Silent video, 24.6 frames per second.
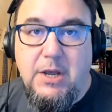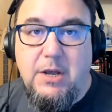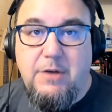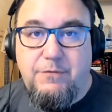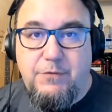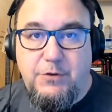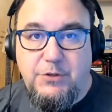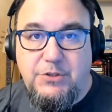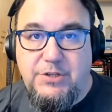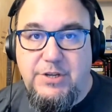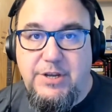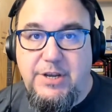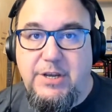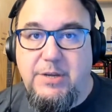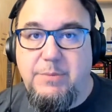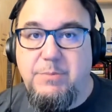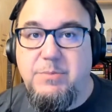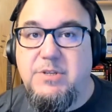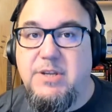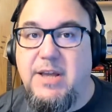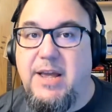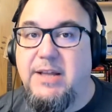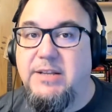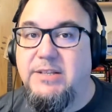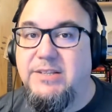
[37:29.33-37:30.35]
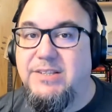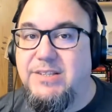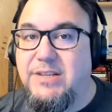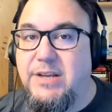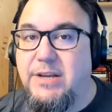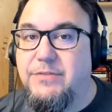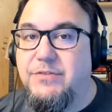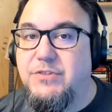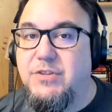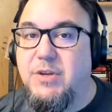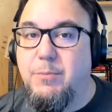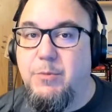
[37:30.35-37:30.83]
for Teams and see
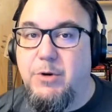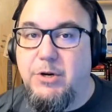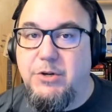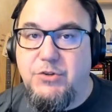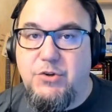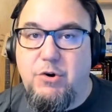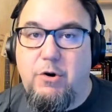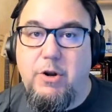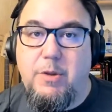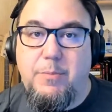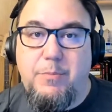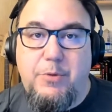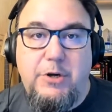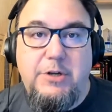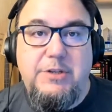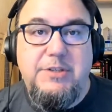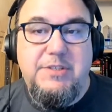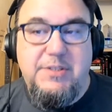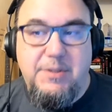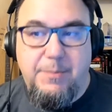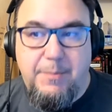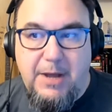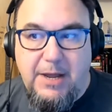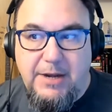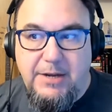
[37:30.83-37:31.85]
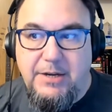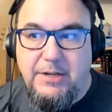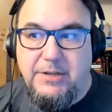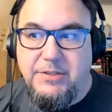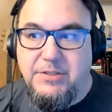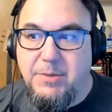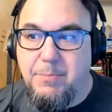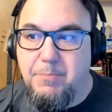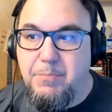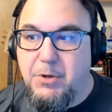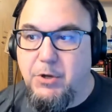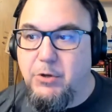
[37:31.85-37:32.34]
if someone has already put in some
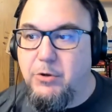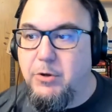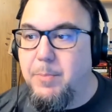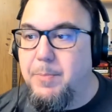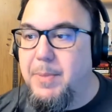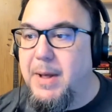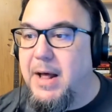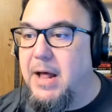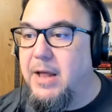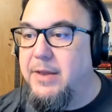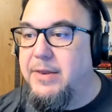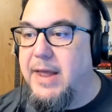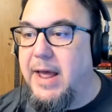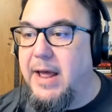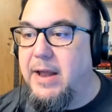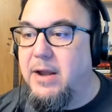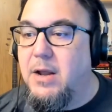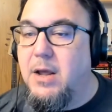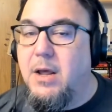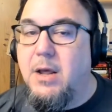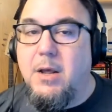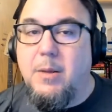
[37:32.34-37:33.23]
ideas and build upon that.